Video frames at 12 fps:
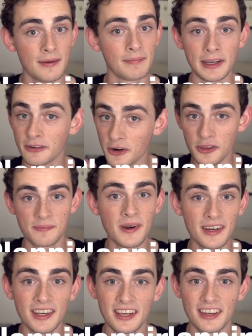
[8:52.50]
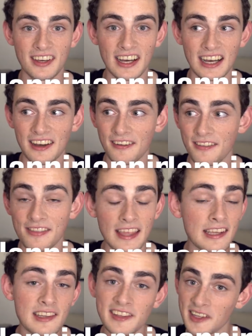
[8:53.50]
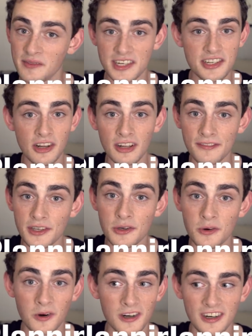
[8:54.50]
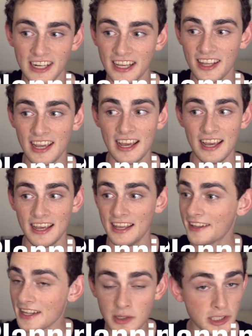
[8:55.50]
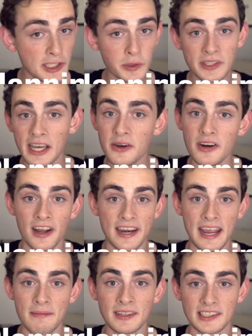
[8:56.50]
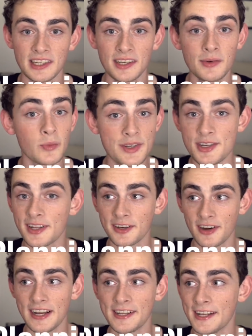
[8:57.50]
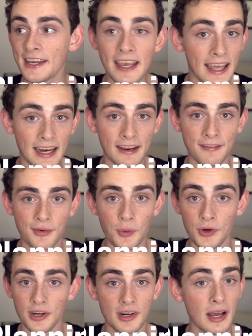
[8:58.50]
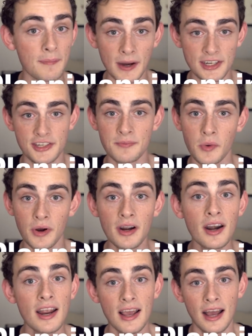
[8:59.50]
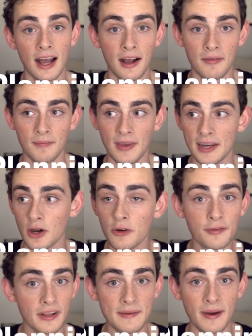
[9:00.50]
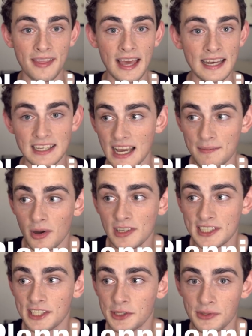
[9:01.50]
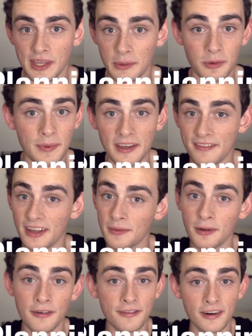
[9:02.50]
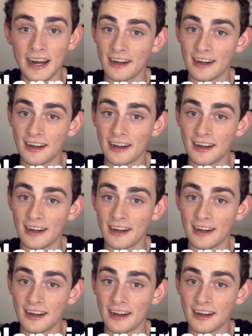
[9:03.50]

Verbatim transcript: my growth book, uh, thank you so much to all of you who ordered it. It's now sold out on Amazon, which is crazy, and I've ordered a bunch more. Um, and hopefully by that time also they will be available for